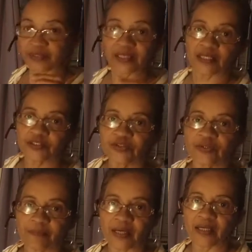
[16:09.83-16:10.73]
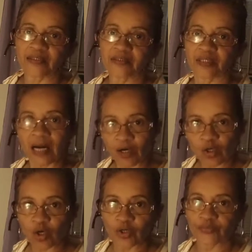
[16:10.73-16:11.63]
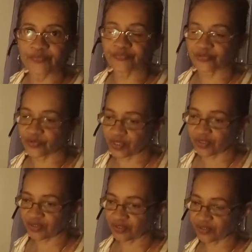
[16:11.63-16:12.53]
get out there and buy alcohol, okay?